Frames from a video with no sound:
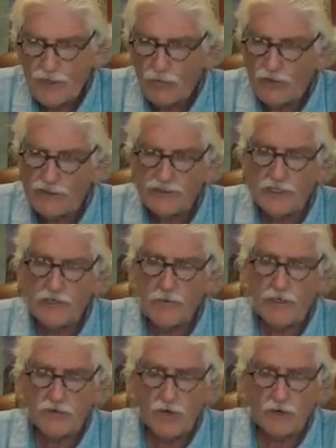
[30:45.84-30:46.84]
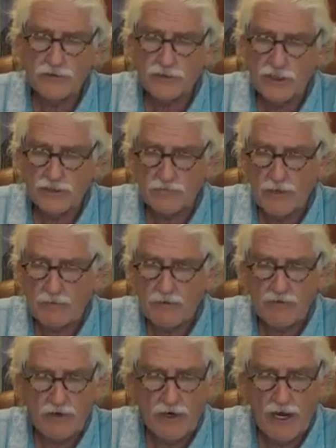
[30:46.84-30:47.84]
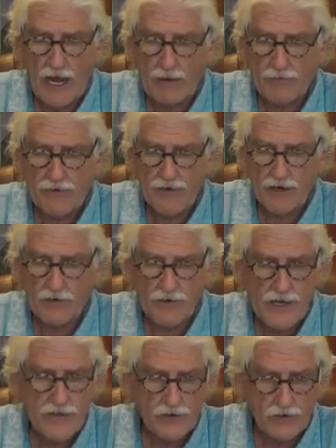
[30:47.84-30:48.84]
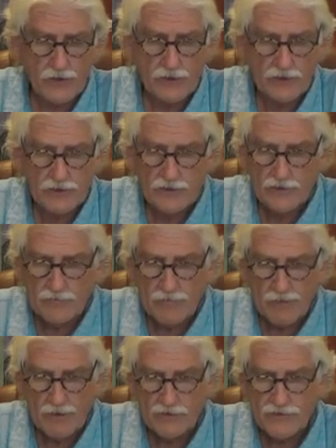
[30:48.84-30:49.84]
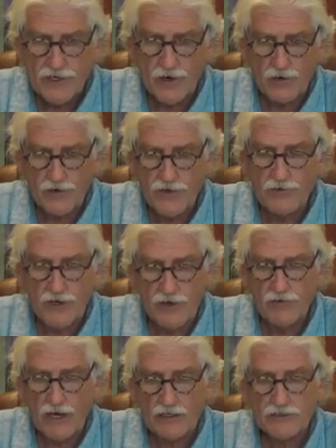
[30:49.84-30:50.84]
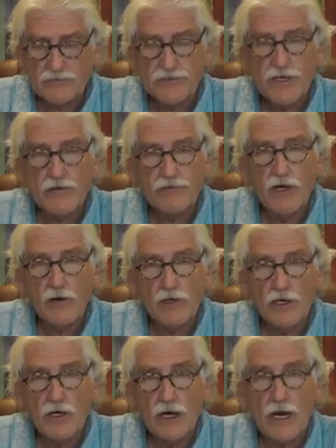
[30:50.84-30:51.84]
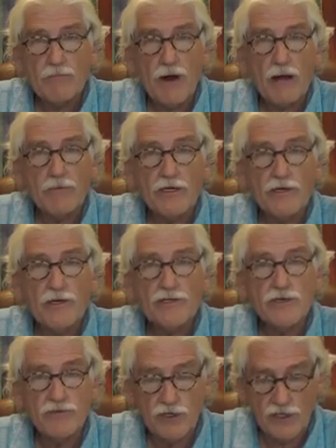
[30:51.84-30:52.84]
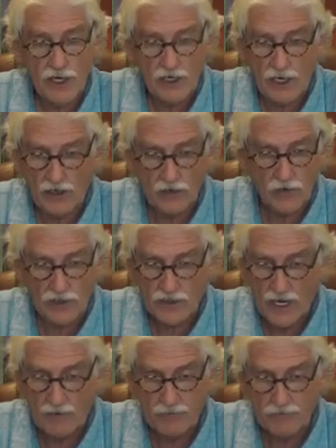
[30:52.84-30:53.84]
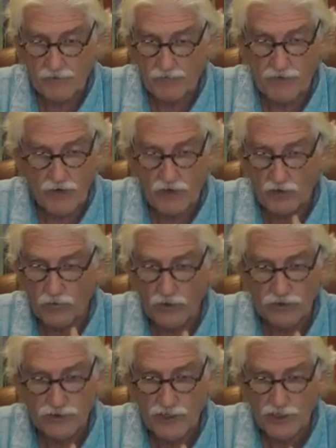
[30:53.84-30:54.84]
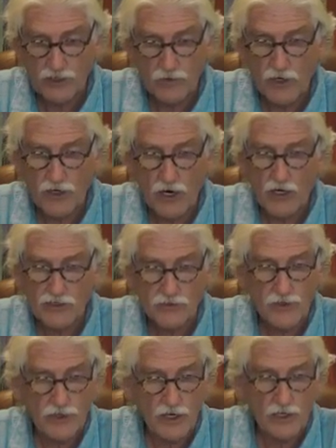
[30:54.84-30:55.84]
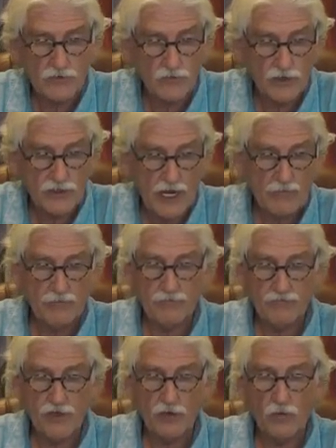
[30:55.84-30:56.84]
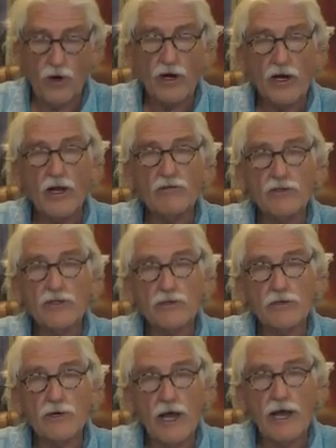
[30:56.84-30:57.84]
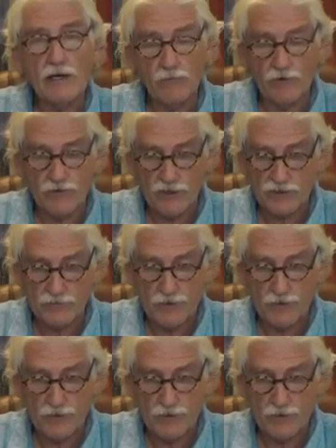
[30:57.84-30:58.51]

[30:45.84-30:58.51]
Well, this endometriosis doesn't make me very happy there either. So you got some stuff going on. I'd probably douche if you can. I don't know what type of, if you're in a wheelchair, where you are, sweetheart, what type, what level you're at with this.